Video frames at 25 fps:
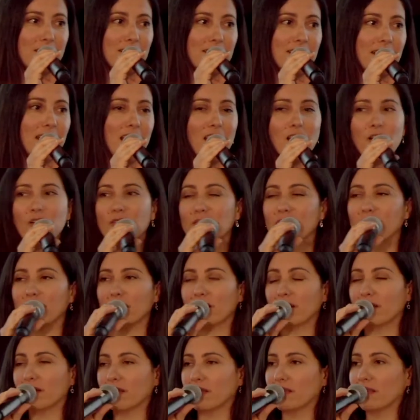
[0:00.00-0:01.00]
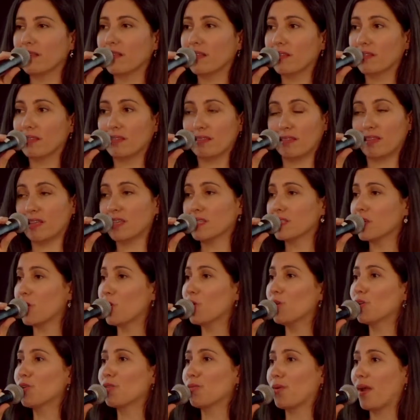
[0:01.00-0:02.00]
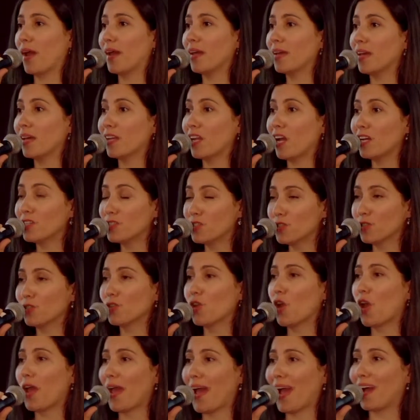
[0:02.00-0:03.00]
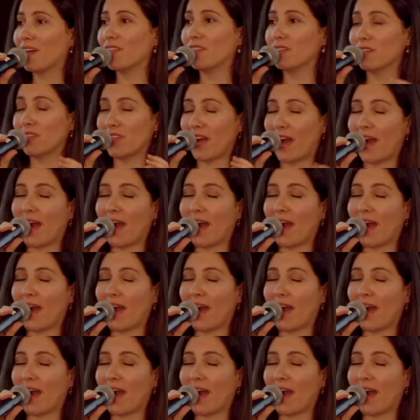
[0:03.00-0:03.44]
Now, these are all great, and I do know the